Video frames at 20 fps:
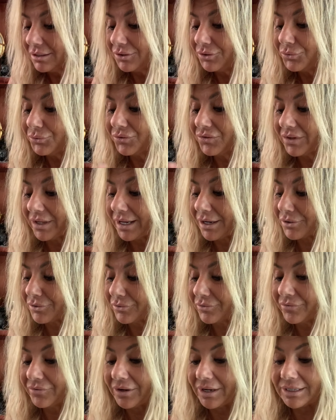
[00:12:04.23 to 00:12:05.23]
You
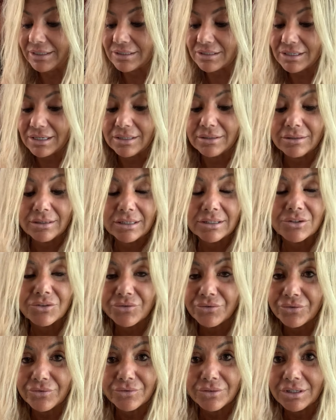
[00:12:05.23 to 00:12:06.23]
sacrificed. And it's
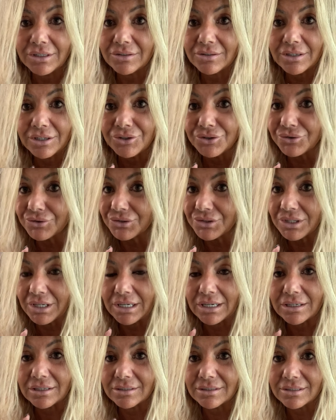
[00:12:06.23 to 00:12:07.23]
it's
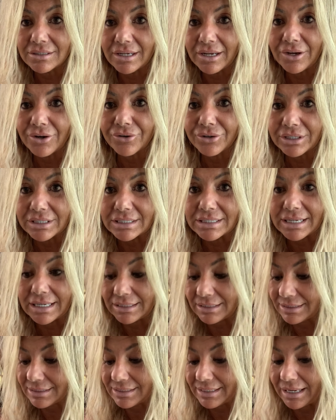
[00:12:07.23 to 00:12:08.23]
interesting because Aries
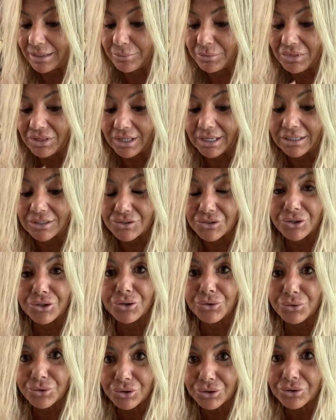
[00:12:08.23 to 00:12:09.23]
had the same thing. So
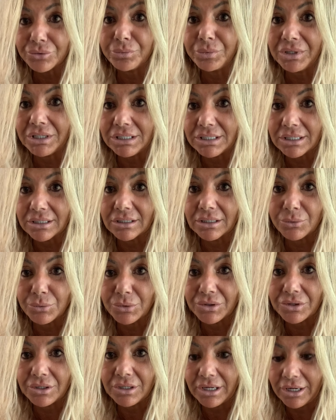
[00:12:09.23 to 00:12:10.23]
you could be dealing
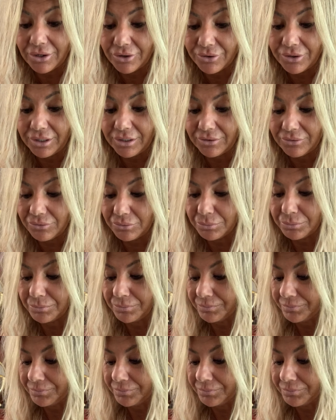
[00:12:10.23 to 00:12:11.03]
with an Aries.